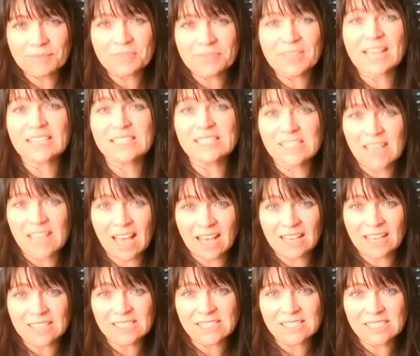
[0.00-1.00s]
that
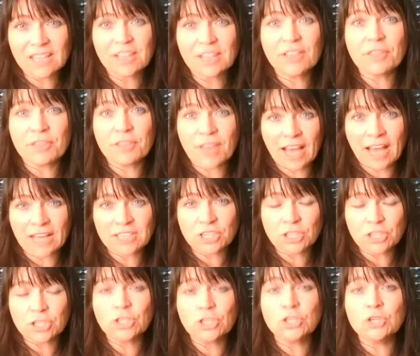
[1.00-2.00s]
says that
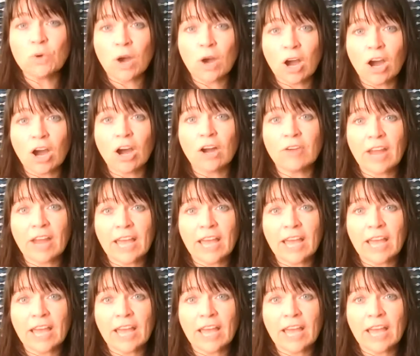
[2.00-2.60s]
you are